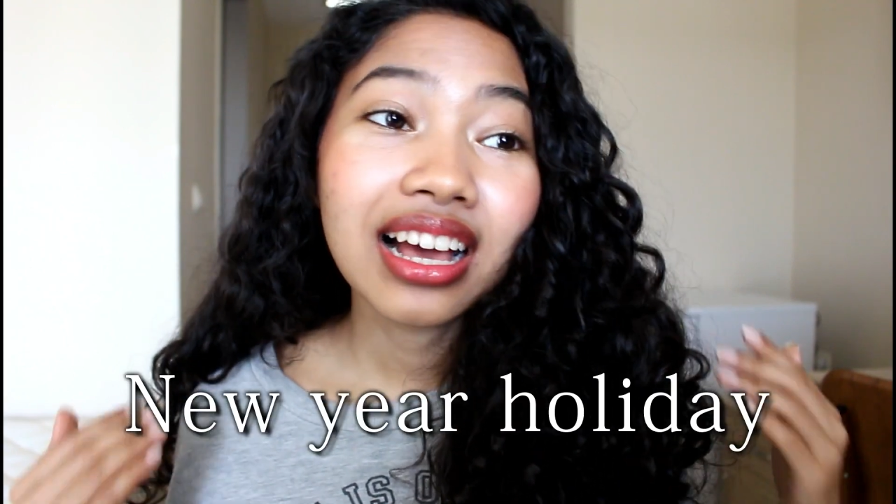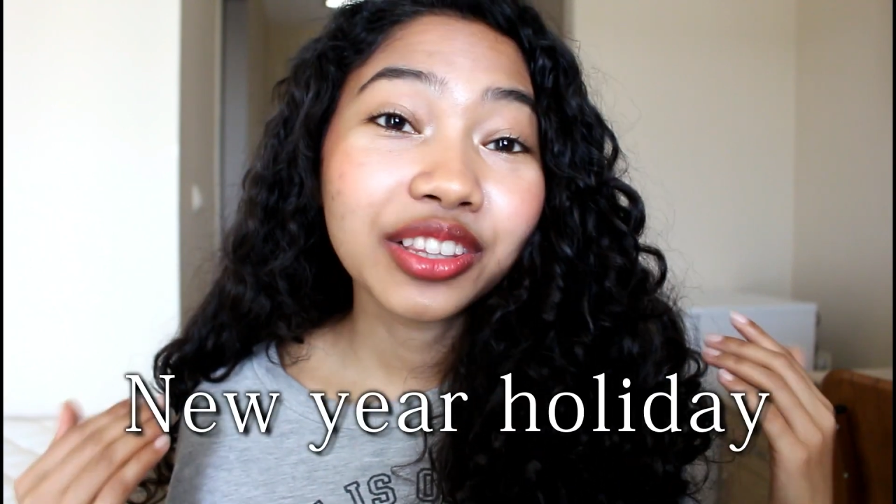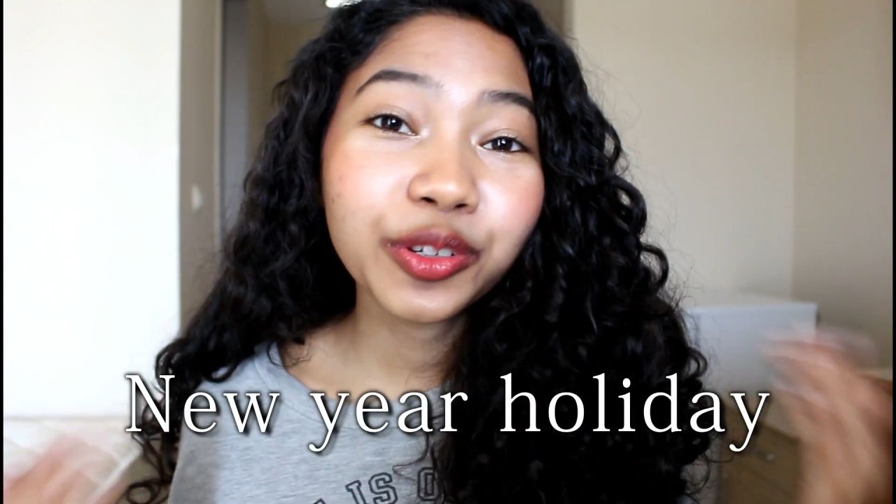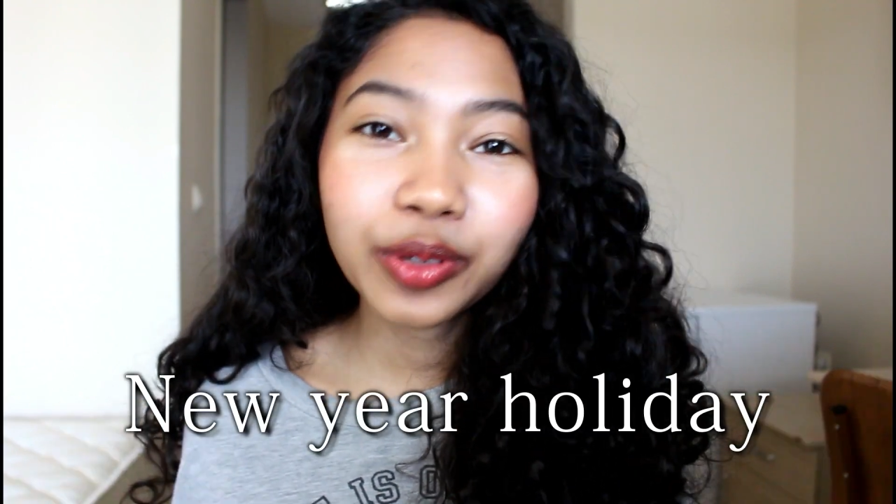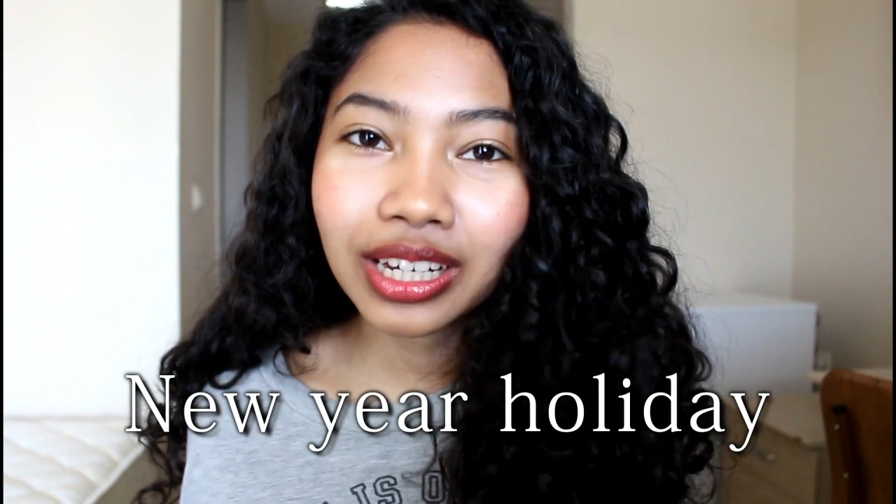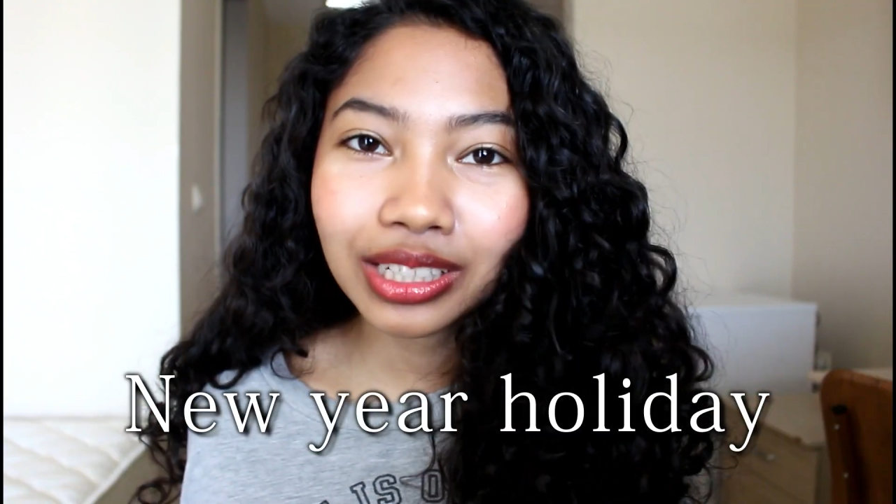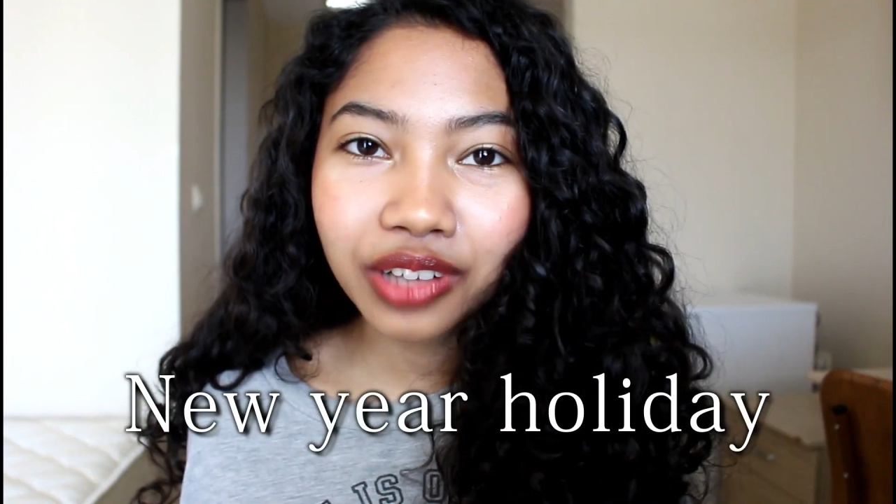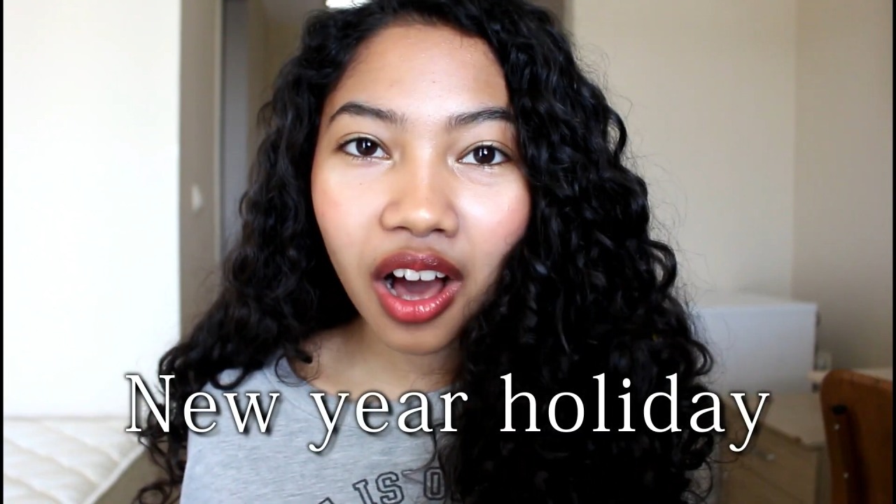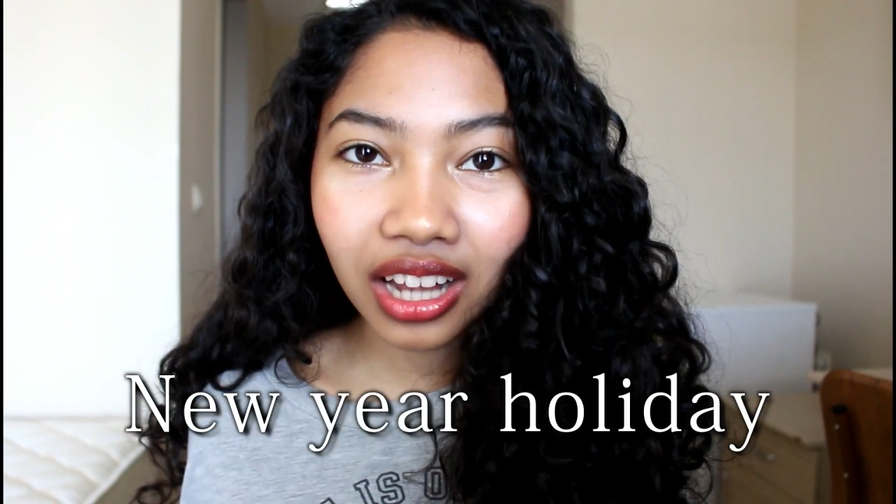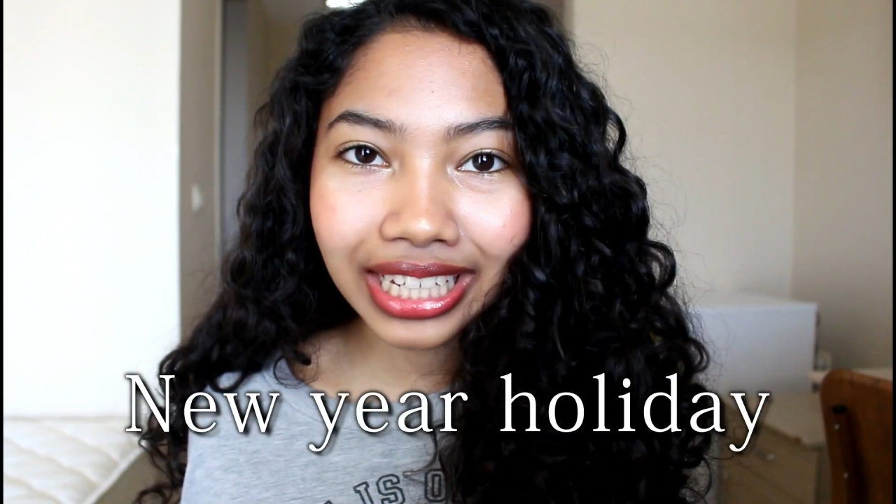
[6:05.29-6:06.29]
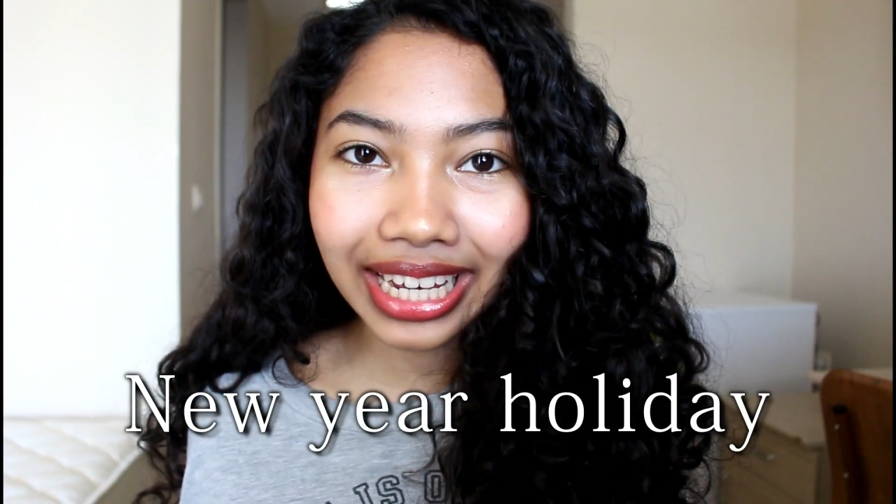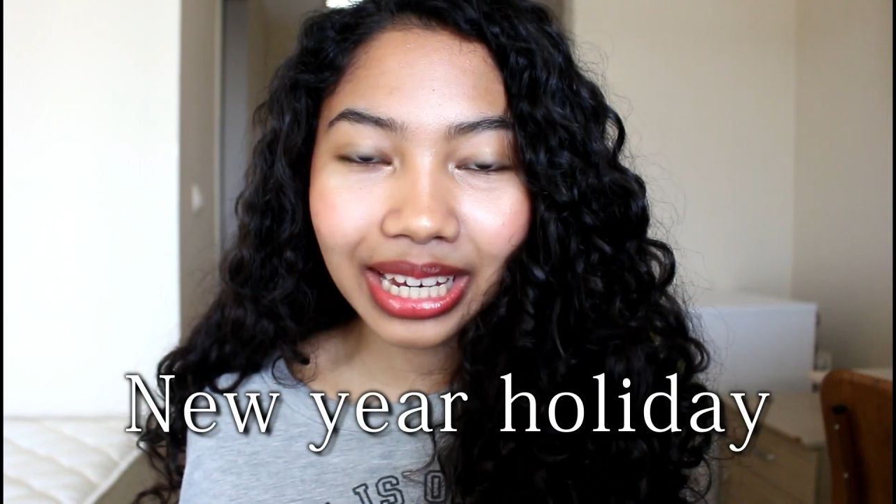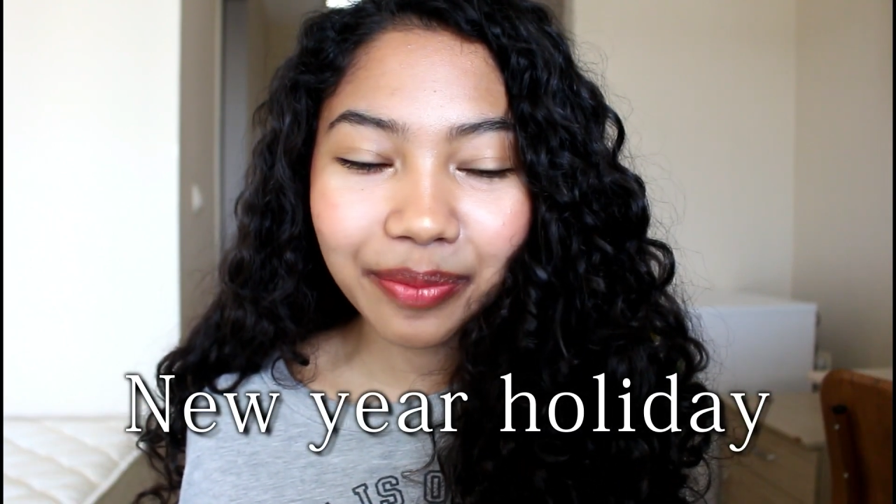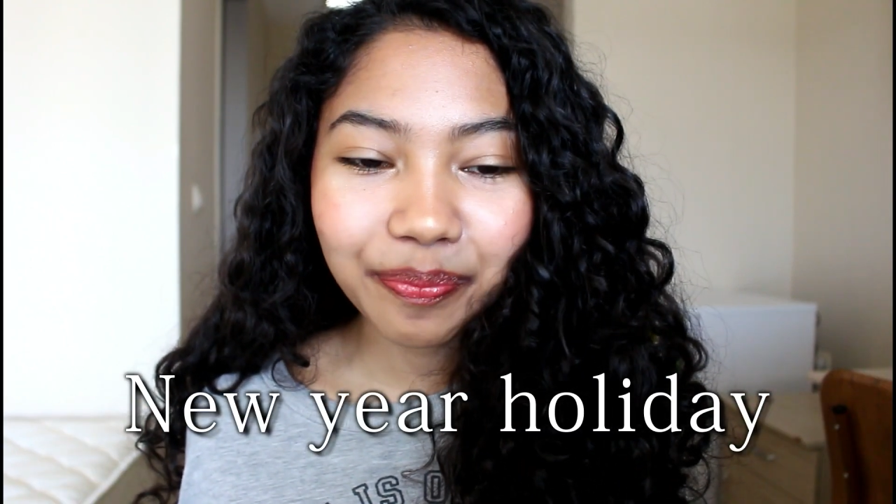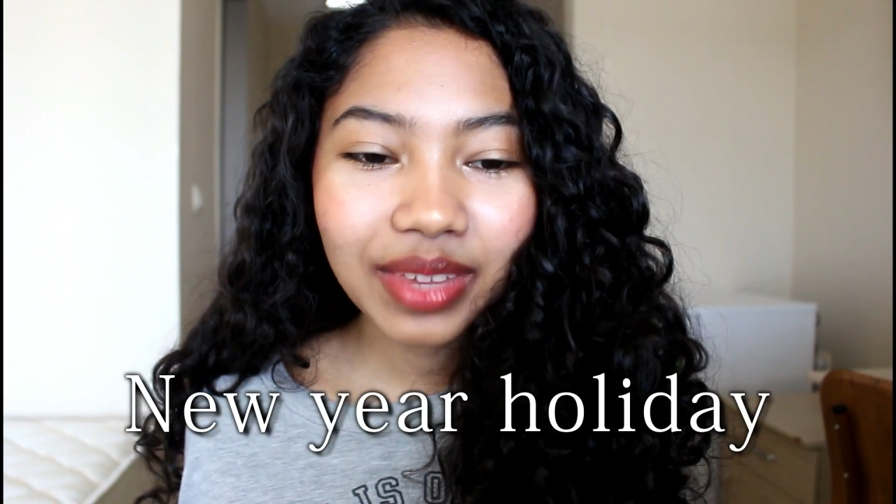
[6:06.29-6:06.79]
New Year's holiday.